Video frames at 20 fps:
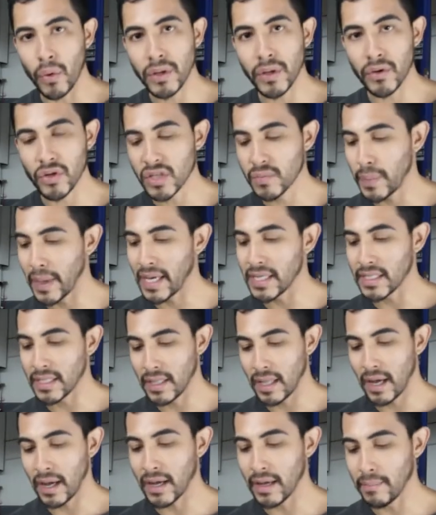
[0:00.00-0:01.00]
one little space
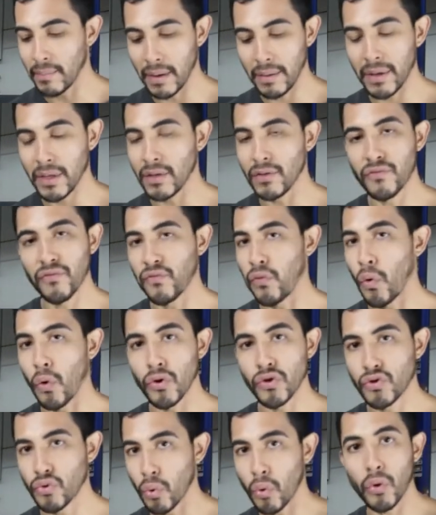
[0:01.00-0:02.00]
and like maybe
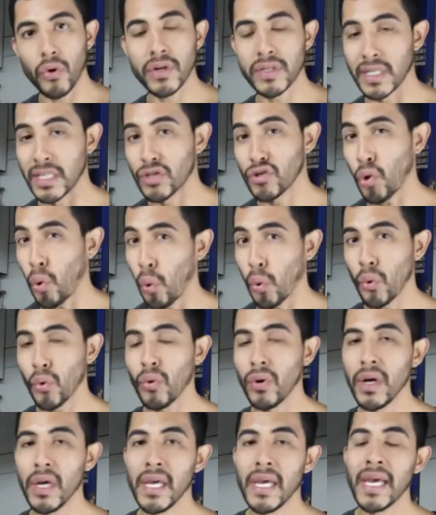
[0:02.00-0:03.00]
4 drawers in
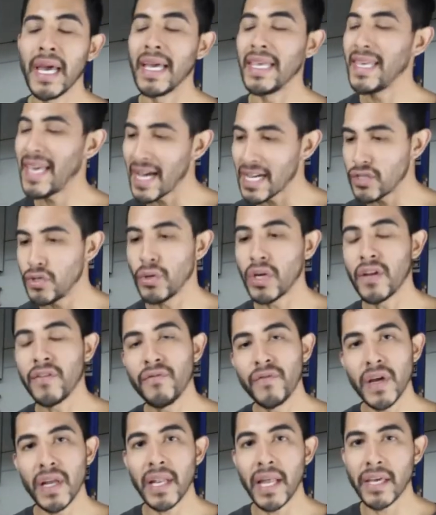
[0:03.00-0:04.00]
total. And yes, you can
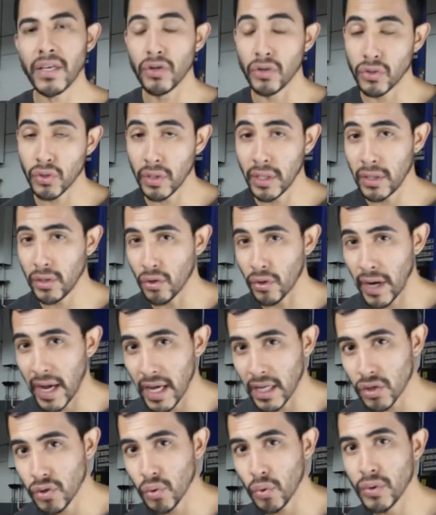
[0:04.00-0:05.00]
fit like your
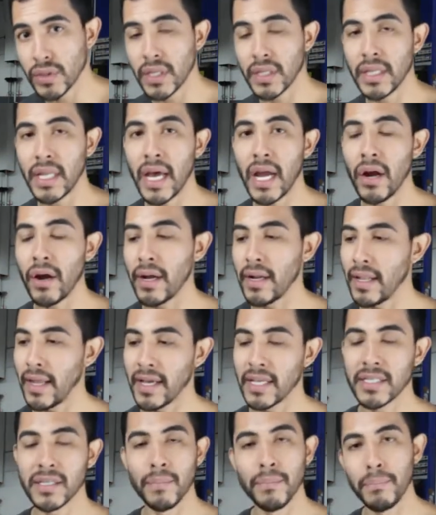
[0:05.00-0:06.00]
hand tools in there and
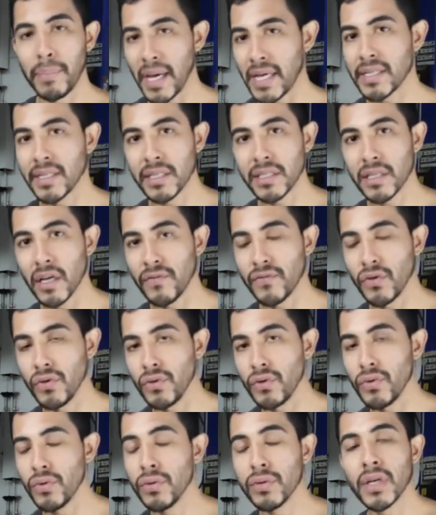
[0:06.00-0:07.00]
like some basic stuff you
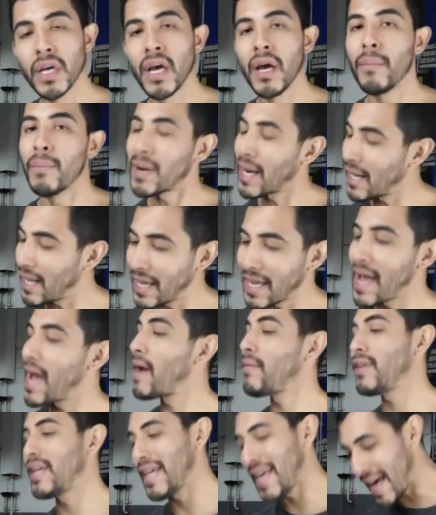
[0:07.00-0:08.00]
use, but I like
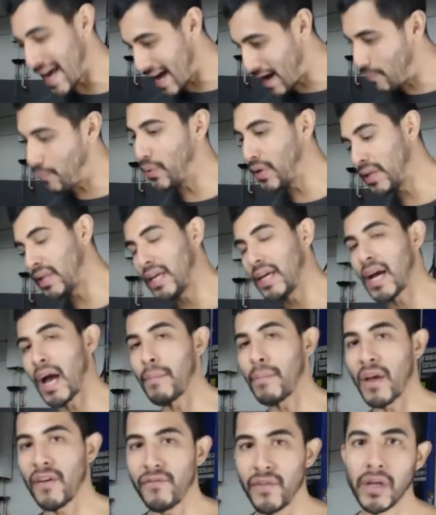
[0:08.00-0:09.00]
having everything
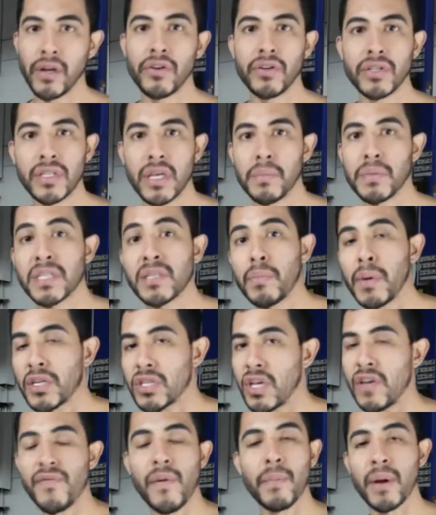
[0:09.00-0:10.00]
at my fingertips,
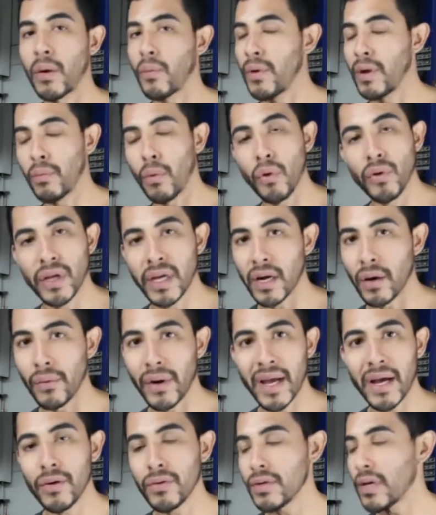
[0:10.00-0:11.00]
especially if I'm gonna be rolling it
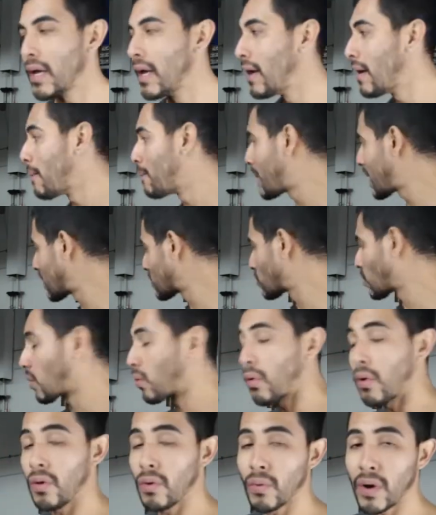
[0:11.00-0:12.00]
around. Might as
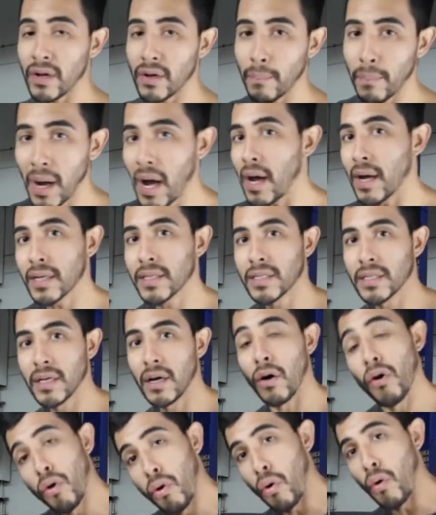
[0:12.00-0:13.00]
well roll around a box,
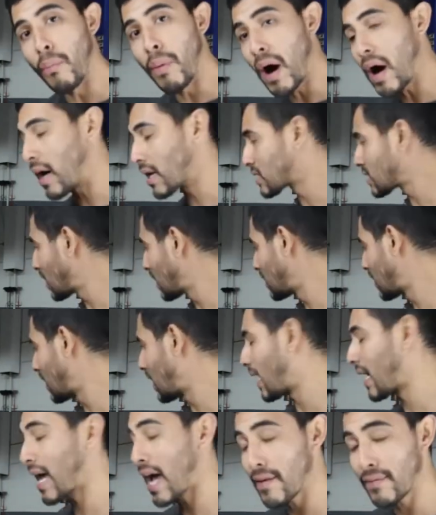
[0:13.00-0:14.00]
a whole box, and
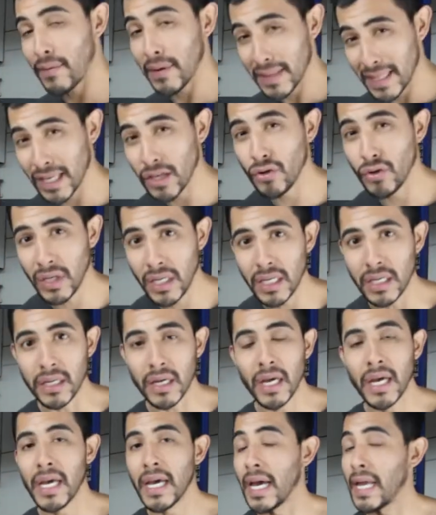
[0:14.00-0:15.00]
then like have everything you need.
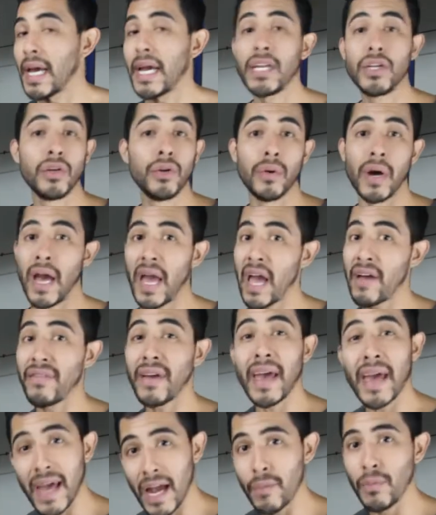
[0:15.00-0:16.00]
And I do, I
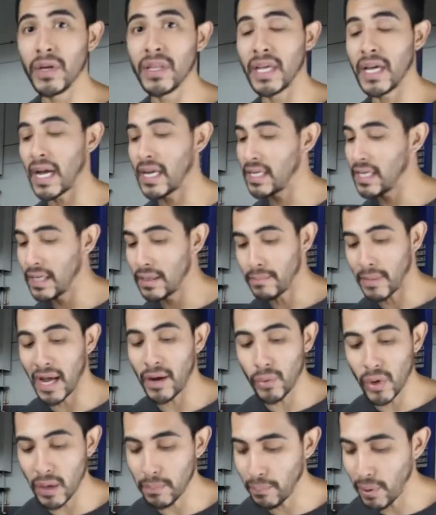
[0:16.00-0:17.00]
have everything I need.
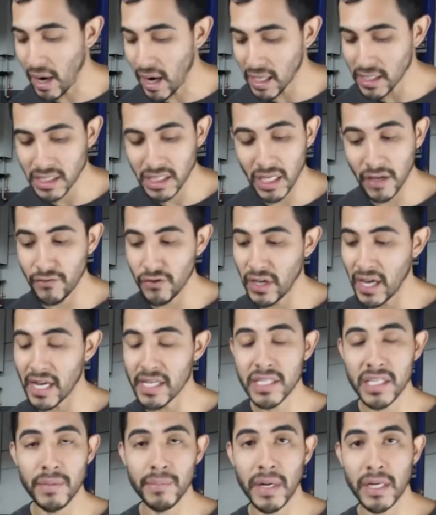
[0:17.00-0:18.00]
My red box, if you
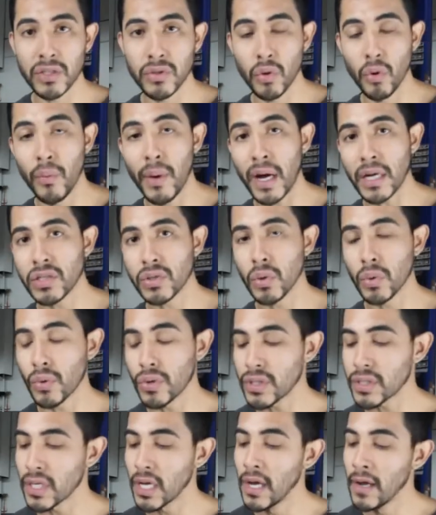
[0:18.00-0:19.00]
guys see my toolbox
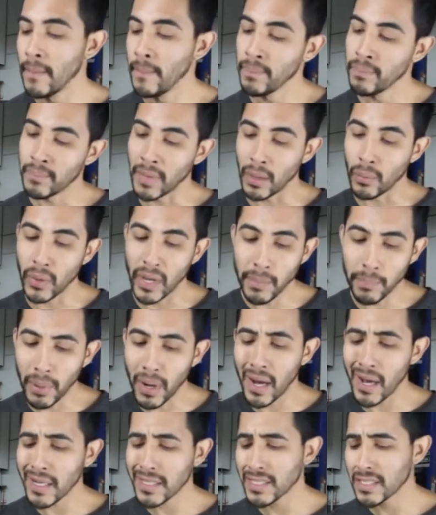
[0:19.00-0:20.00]
tours, my red
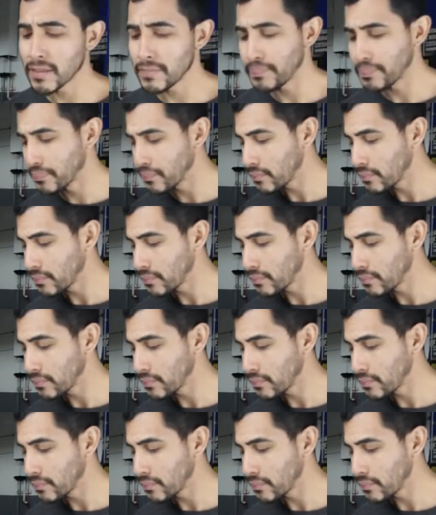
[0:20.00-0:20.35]
box